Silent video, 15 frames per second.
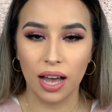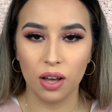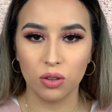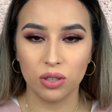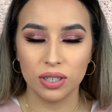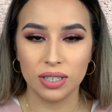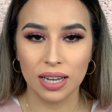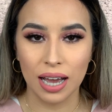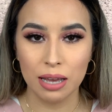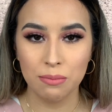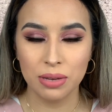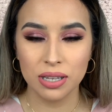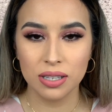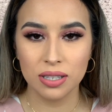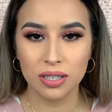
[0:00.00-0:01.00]
Now the
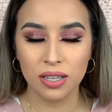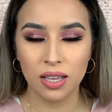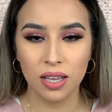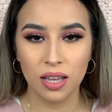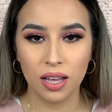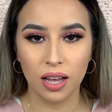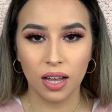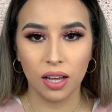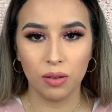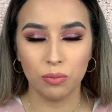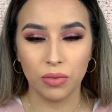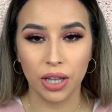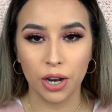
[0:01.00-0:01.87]
diamonds, um,